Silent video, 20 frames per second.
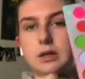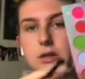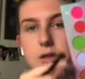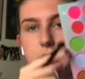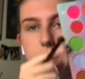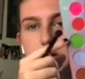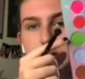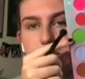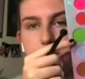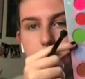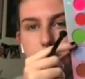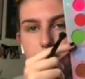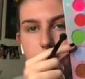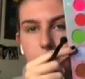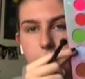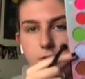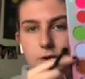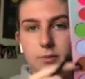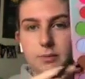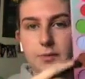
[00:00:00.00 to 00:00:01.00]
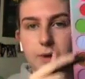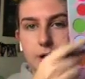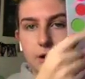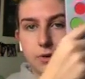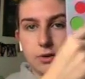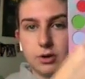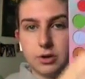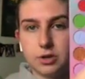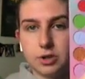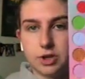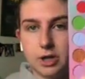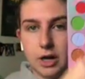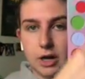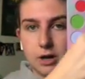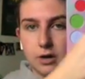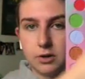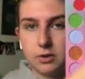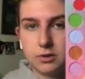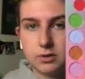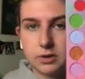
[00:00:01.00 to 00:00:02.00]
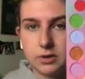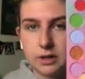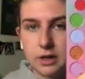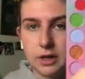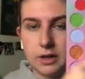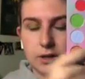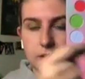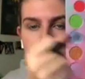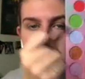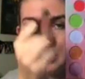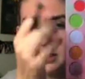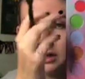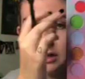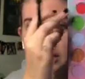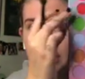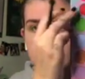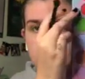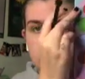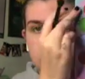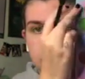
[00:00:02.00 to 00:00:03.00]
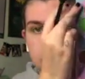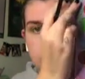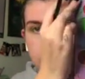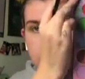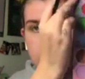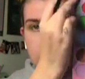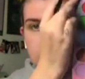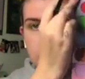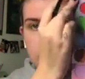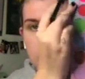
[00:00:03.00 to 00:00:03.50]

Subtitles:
these are all powder shadows, and then these are like